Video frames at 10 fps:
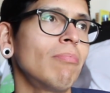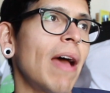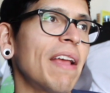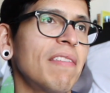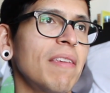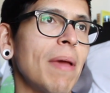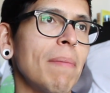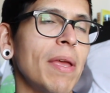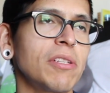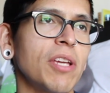I see my
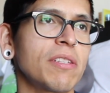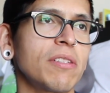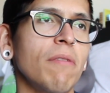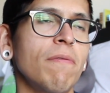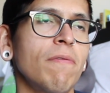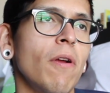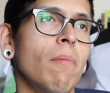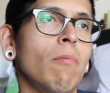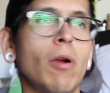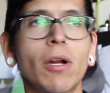paycheck stuff
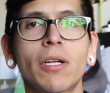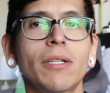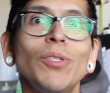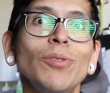from work.